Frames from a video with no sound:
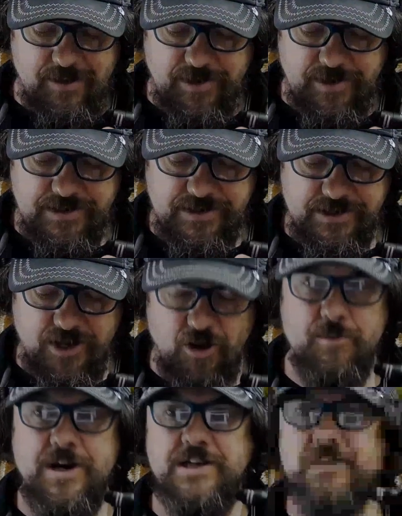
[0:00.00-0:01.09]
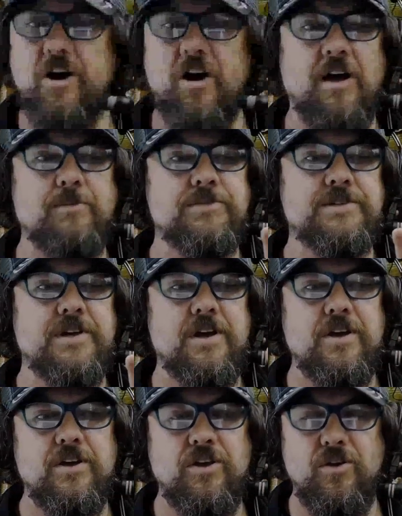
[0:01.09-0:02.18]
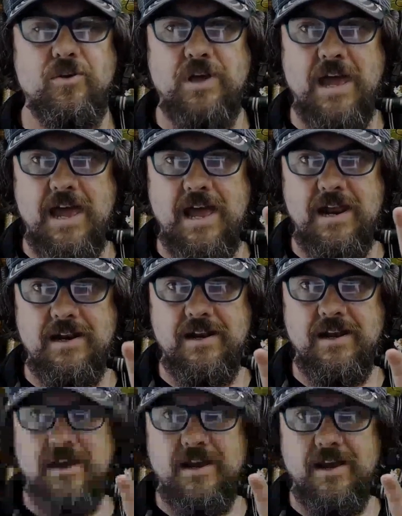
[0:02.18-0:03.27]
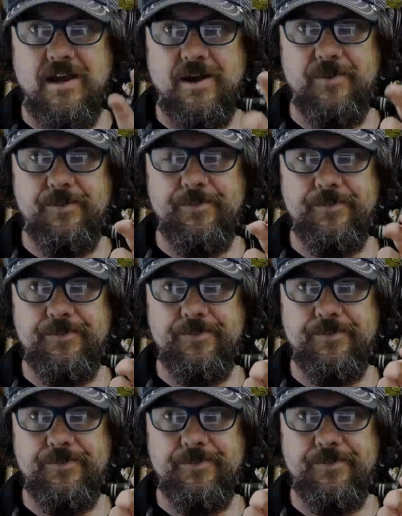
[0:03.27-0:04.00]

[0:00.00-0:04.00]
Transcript: because so many times you can um,